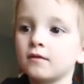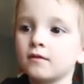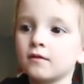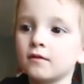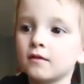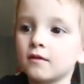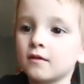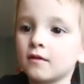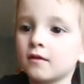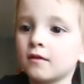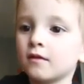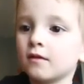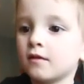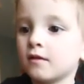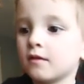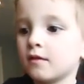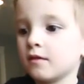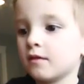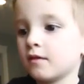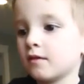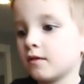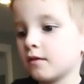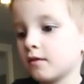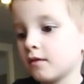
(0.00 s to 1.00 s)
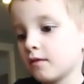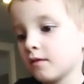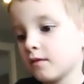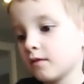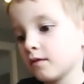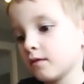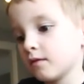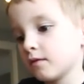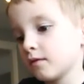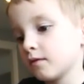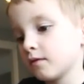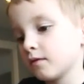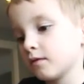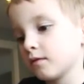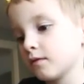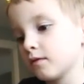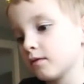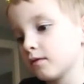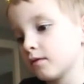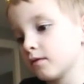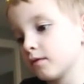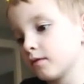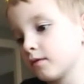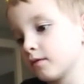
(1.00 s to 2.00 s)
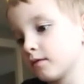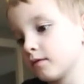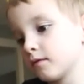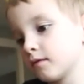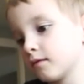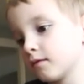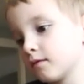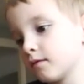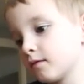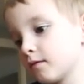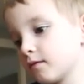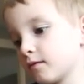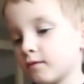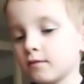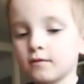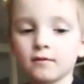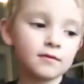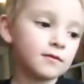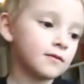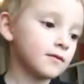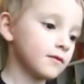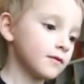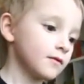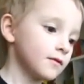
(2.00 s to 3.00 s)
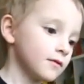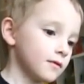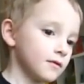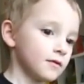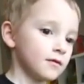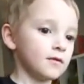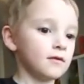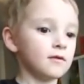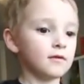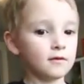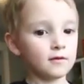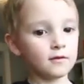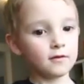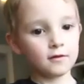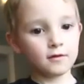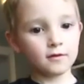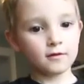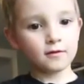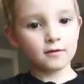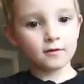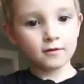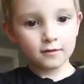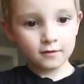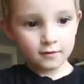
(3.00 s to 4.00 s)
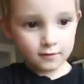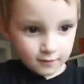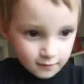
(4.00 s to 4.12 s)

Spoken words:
(silent)